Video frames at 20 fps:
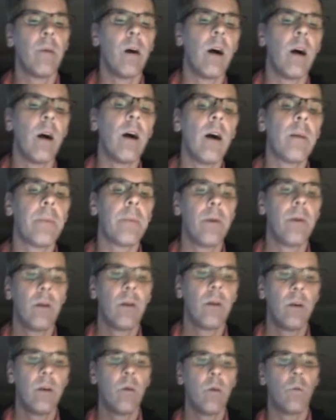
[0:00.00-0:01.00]
up
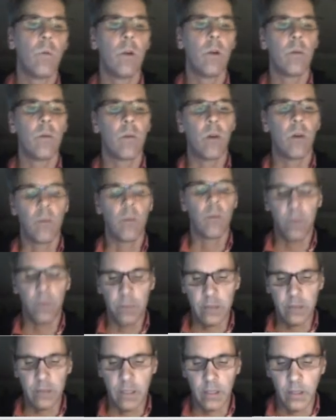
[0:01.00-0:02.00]
one row from
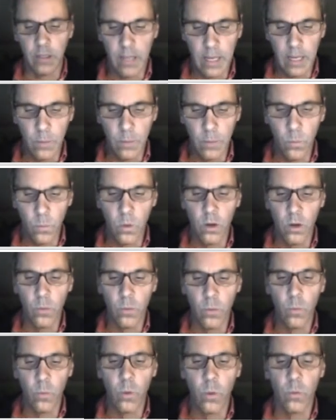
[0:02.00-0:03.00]
cell
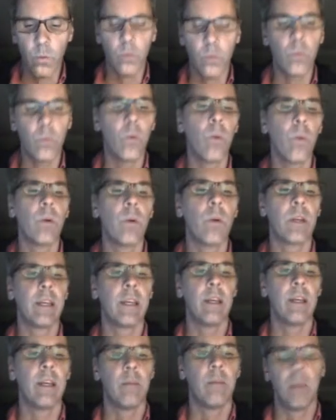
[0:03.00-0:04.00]
A1, what we'll
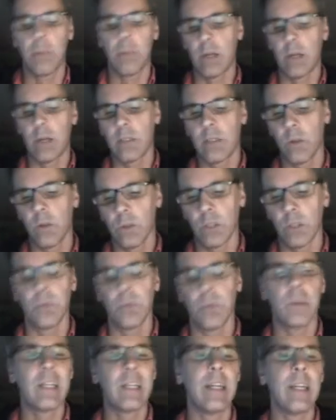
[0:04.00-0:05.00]
get. Remember I told you
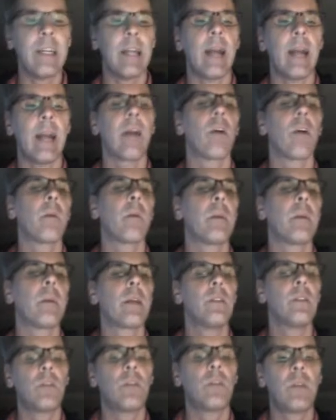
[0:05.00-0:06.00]
would get an error
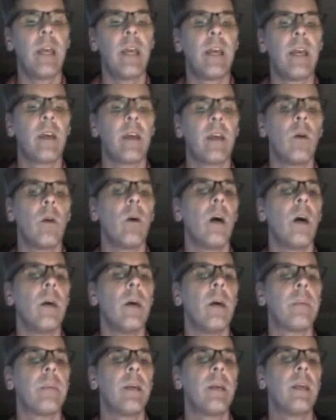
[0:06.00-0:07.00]
because you can't go
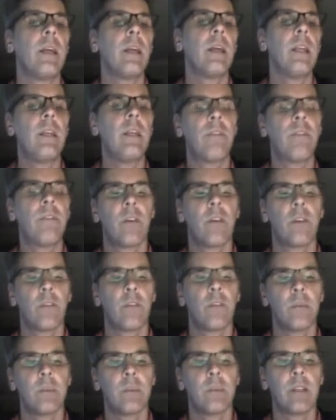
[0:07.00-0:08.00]
up any further
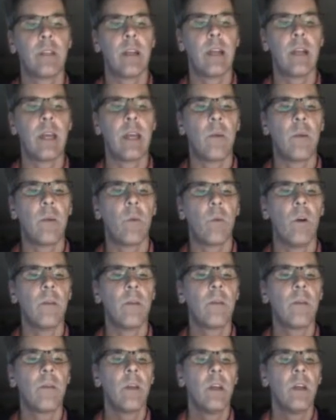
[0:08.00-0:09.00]
from cell
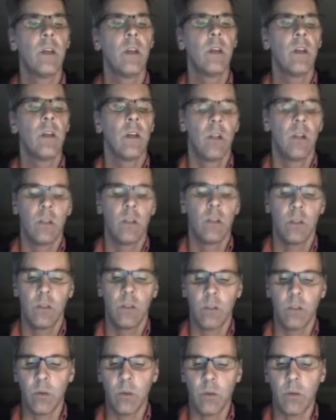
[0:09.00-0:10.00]
A1.
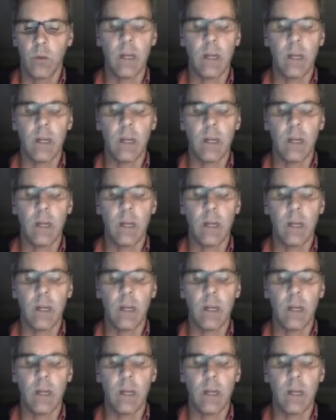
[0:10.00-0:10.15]
So when